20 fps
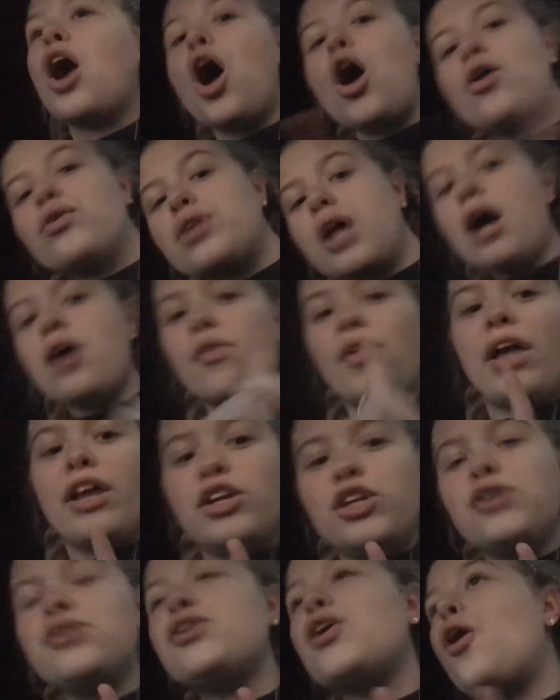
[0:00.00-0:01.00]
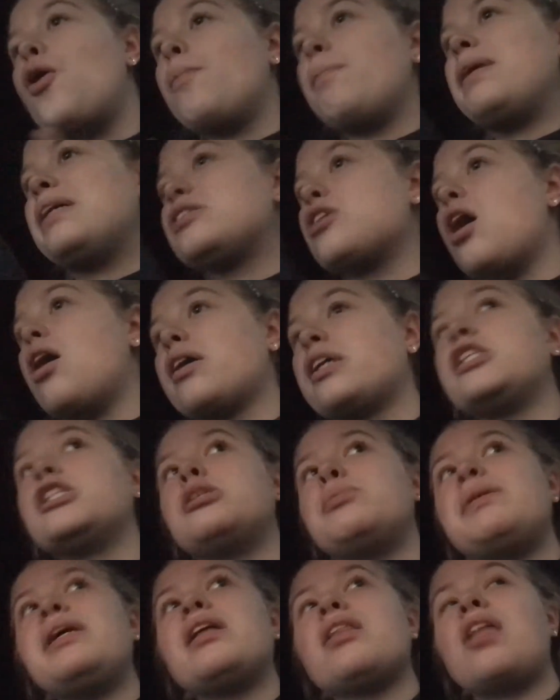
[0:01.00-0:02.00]
oh no, like, you don't be talking
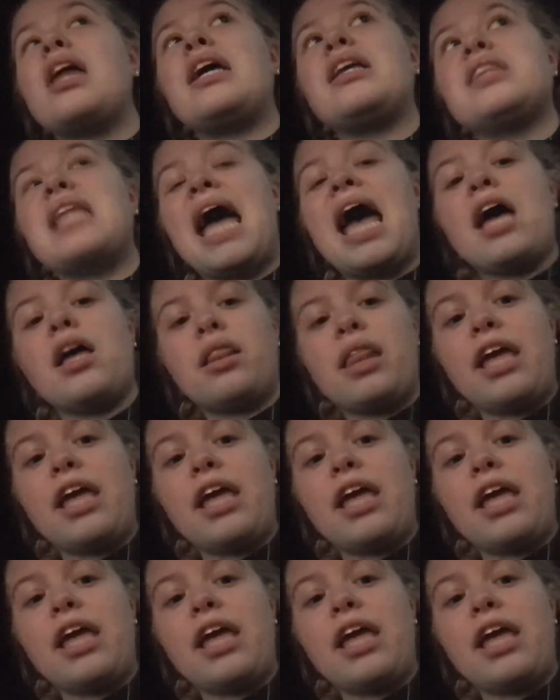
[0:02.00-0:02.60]
to me like that.